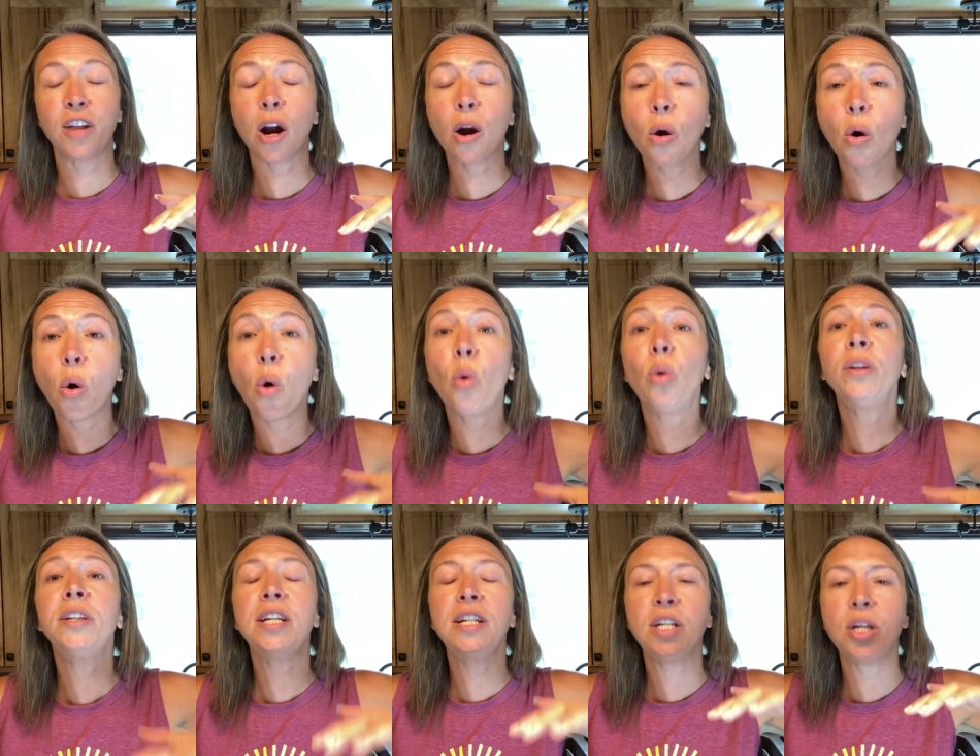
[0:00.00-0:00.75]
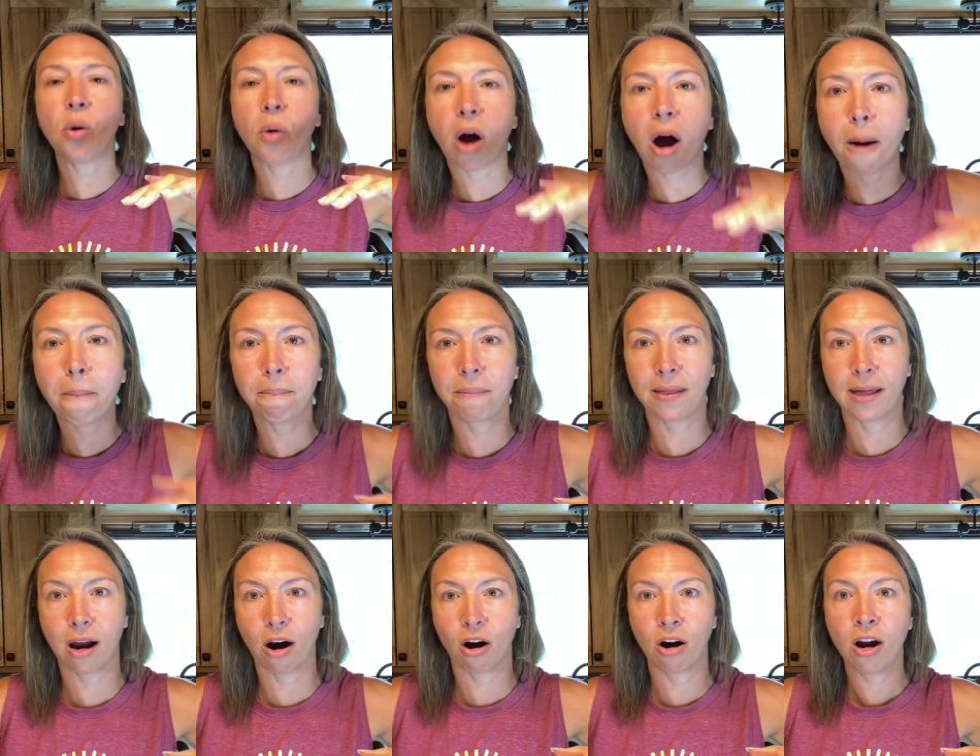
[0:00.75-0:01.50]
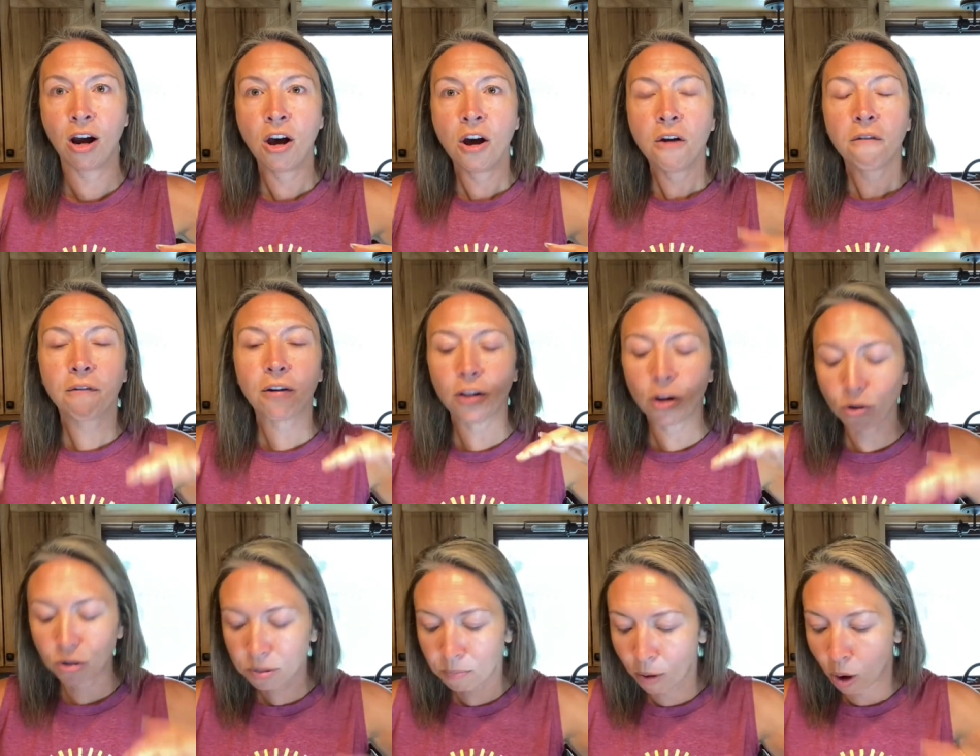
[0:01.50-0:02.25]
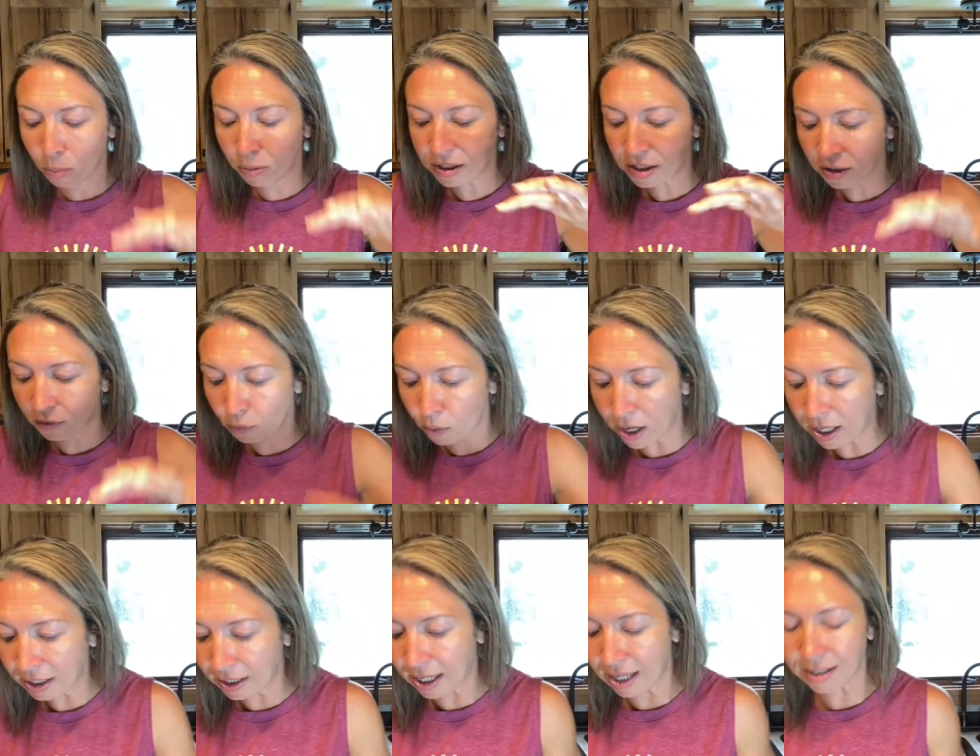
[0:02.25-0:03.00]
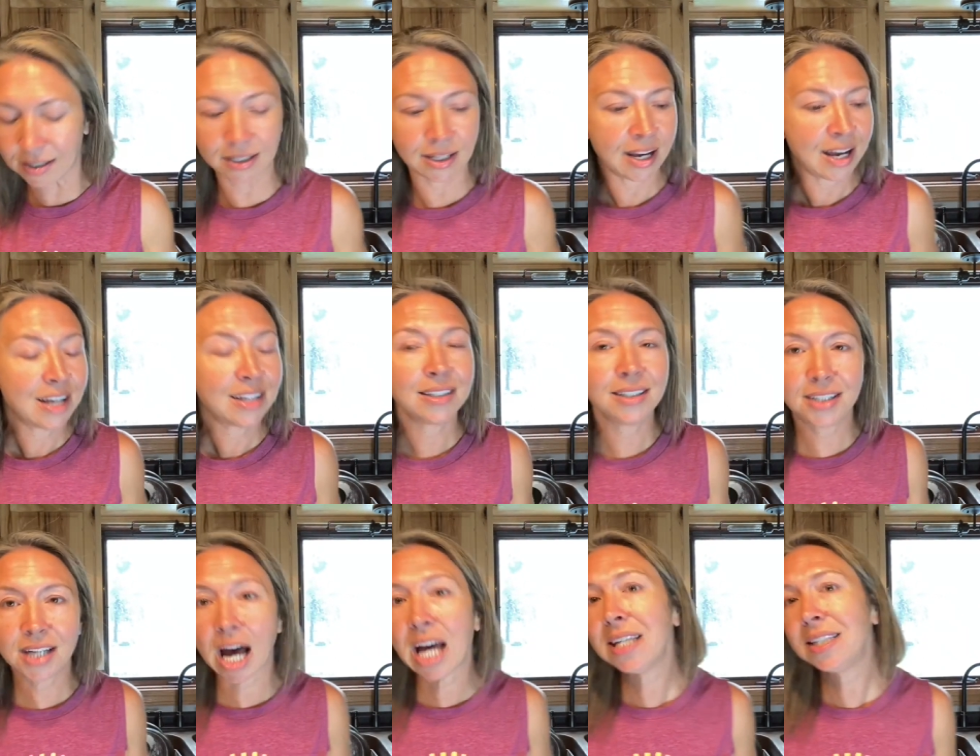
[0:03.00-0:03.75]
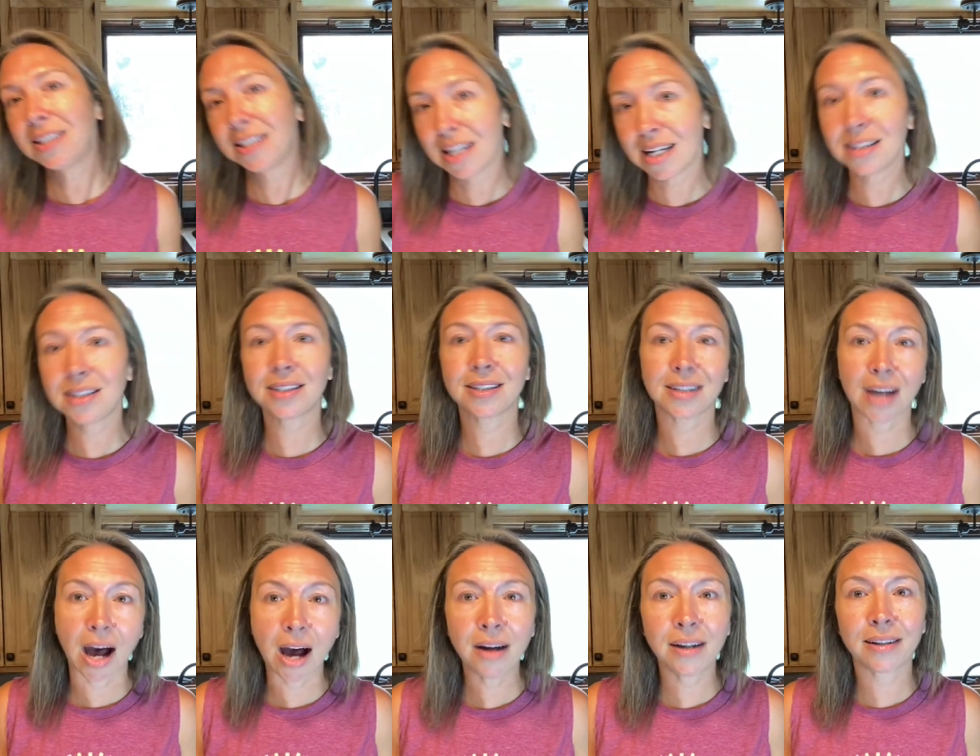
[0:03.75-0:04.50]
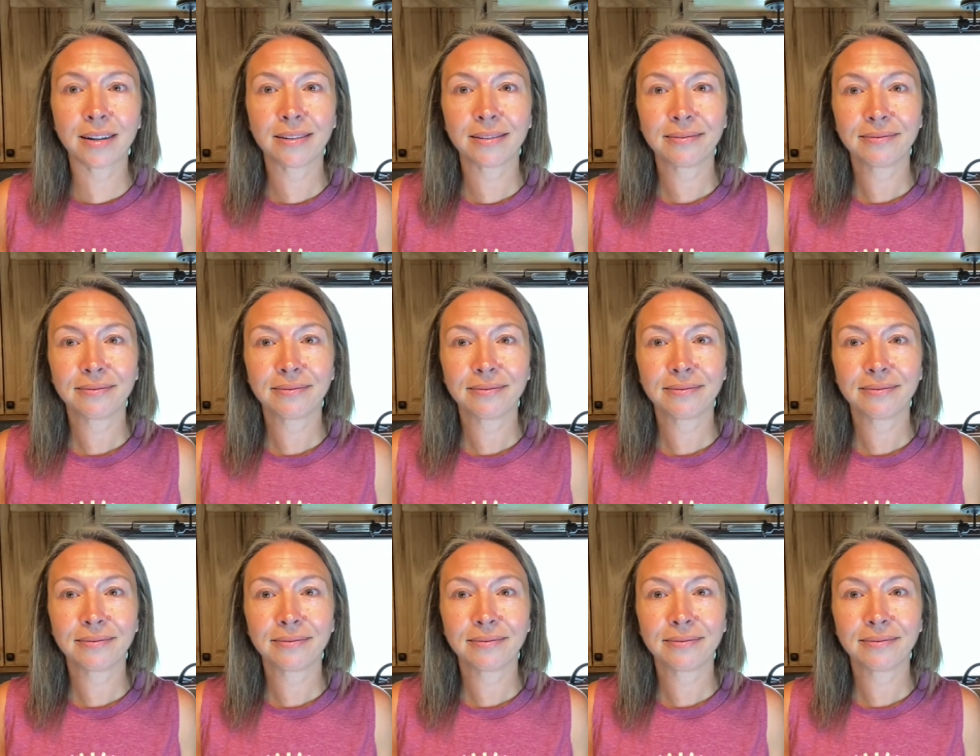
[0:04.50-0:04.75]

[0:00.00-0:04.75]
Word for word: They're holding you up there for those moments of weakness. Does this suck?